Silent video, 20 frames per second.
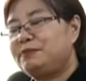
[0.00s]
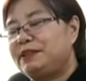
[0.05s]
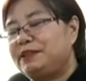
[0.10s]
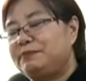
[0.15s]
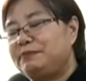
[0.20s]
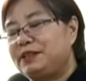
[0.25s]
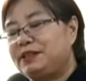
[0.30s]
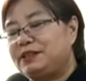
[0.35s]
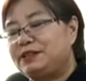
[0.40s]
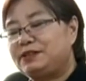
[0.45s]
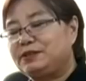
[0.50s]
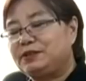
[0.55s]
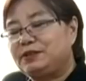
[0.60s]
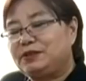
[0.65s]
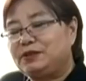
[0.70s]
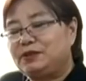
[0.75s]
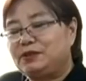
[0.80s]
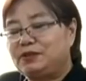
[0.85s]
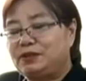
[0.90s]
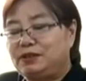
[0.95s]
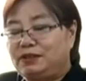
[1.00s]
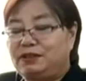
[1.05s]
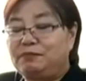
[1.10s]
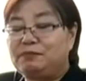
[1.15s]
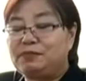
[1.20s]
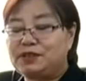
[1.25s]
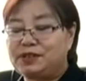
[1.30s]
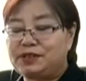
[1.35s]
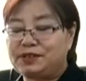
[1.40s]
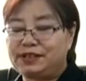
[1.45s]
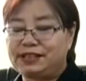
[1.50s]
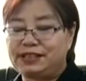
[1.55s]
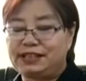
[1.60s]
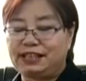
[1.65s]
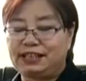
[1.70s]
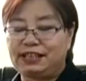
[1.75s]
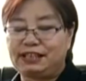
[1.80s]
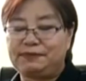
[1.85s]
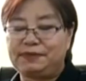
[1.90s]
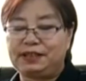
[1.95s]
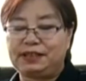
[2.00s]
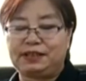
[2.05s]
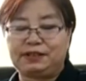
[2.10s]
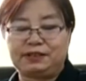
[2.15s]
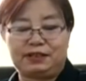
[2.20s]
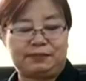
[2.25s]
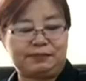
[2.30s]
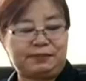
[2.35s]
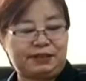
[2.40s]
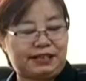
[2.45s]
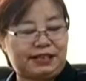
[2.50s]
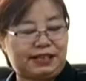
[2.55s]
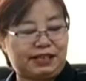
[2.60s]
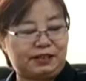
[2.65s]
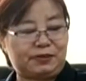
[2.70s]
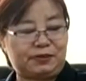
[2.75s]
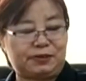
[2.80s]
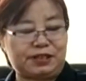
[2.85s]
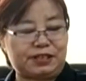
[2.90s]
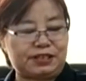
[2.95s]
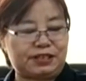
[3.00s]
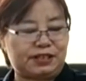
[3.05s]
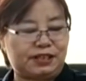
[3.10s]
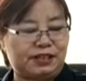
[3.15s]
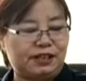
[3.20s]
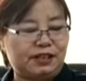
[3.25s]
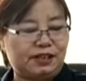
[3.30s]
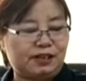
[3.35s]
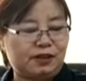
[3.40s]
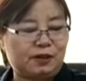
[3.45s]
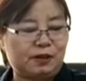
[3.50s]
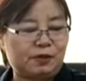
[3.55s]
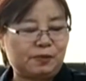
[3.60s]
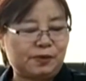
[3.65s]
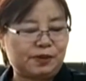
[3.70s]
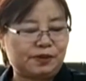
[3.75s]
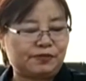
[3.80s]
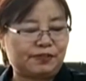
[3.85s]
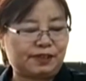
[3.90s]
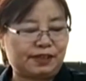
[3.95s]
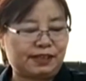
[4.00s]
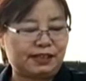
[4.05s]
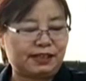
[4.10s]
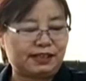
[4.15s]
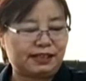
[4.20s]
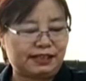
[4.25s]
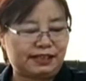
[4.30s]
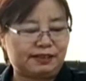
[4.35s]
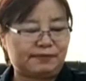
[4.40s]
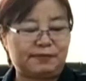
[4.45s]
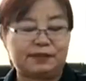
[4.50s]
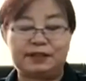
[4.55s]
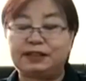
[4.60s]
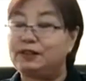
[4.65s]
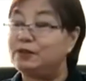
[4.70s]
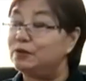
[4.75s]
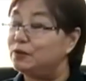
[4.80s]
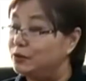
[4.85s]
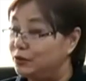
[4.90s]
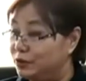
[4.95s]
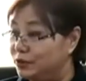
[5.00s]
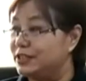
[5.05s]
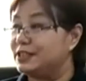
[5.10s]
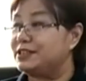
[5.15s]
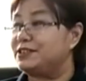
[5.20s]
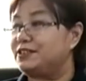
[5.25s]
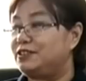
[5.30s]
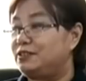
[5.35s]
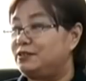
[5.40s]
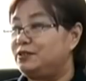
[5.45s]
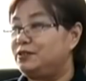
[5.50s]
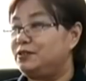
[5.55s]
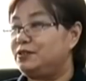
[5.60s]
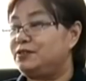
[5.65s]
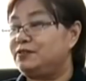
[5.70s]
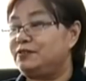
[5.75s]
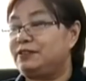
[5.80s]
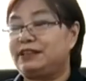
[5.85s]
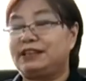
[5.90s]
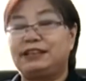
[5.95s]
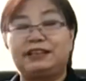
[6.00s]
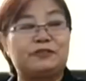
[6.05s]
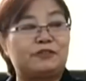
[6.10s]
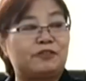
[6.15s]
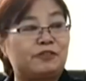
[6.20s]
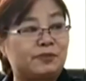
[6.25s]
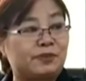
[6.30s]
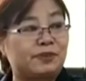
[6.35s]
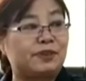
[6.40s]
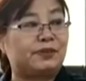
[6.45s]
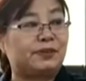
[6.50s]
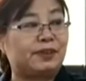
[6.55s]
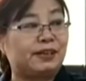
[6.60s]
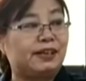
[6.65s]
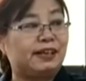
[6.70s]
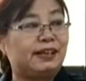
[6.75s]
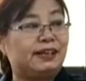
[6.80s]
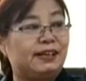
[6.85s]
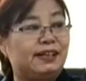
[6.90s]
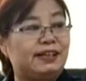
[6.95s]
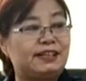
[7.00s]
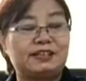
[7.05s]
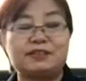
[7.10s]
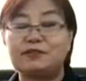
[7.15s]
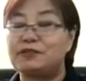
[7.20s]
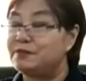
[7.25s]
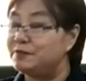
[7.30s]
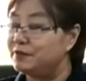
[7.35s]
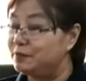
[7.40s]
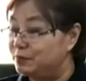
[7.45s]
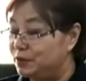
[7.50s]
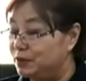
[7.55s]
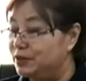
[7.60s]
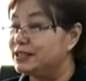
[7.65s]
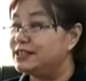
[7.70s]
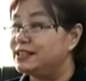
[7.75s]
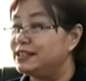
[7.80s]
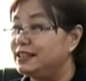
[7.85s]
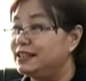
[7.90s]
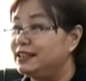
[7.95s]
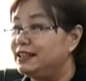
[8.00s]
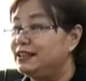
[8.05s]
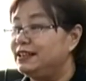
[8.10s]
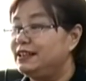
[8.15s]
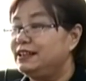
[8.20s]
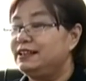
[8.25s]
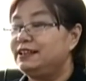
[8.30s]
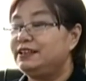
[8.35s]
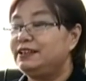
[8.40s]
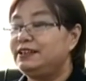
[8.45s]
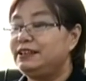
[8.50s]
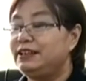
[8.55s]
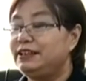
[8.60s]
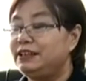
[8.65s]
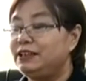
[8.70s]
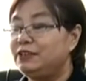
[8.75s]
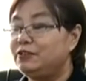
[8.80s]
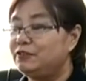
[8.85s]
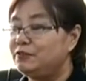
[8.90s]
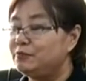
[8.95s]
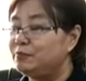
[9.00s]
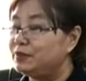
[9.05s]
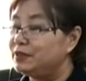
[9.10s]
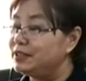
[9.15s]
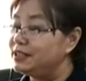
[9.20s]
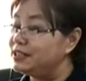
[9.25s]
prepaid meter dole to compulsory ase kile ami ami again question government of india bra order ase to not nagaland government hoy it's a government policy so any government